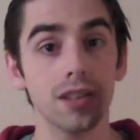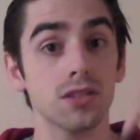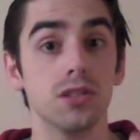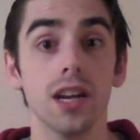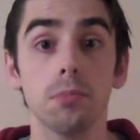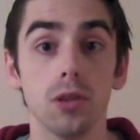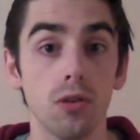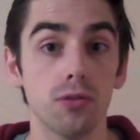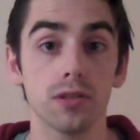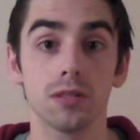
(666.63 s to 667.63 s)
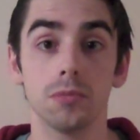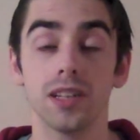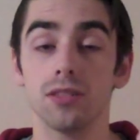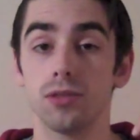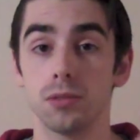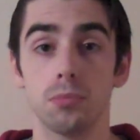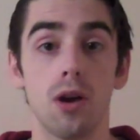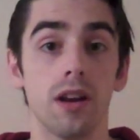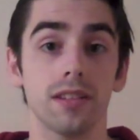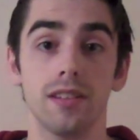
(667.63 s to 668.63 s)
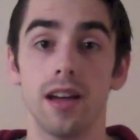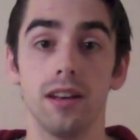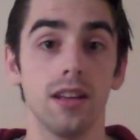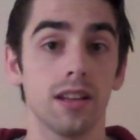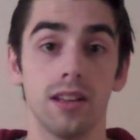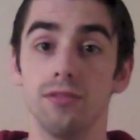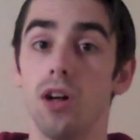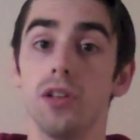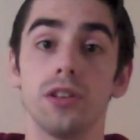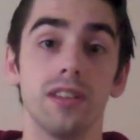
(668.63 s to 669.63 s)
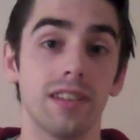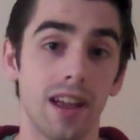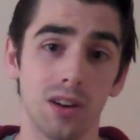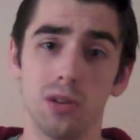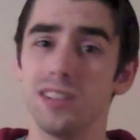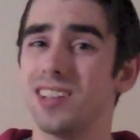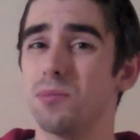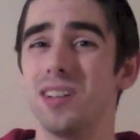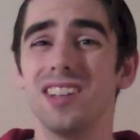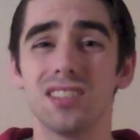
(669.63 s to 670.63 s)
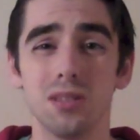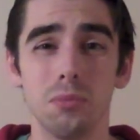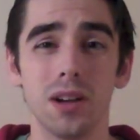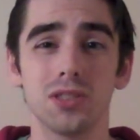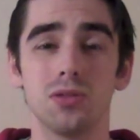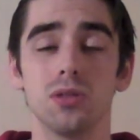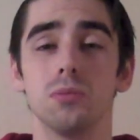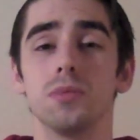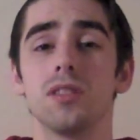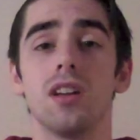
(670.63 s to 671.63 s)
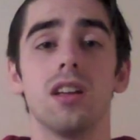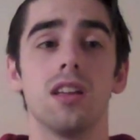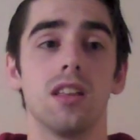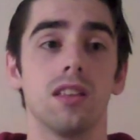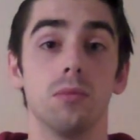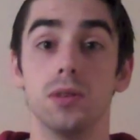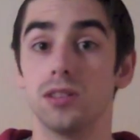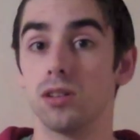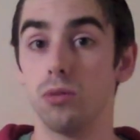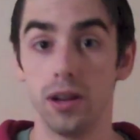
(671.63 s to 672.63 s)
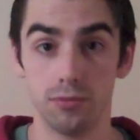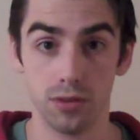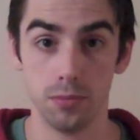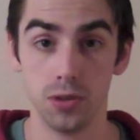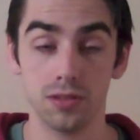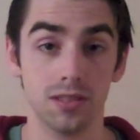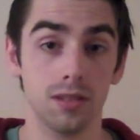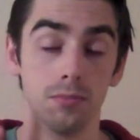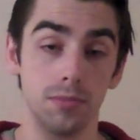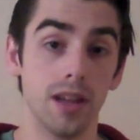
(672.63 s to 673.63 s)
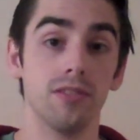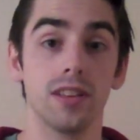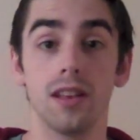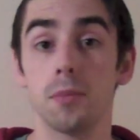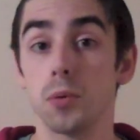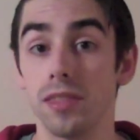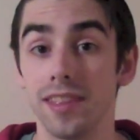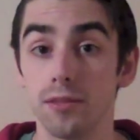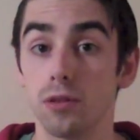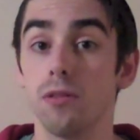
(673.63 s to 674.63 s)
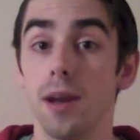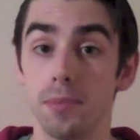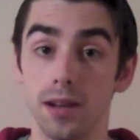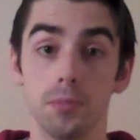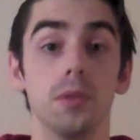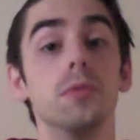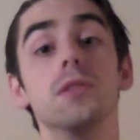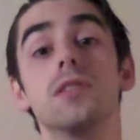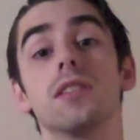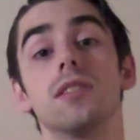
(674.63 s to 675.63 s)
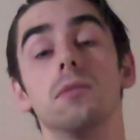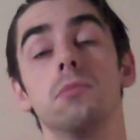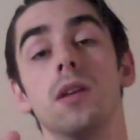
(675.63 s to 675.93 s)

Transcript: So check below for some links for some products that can fall into these categories like medicinal mushrooms, which are great for the immune system. Definitely the number one thing for ramping up the immune system.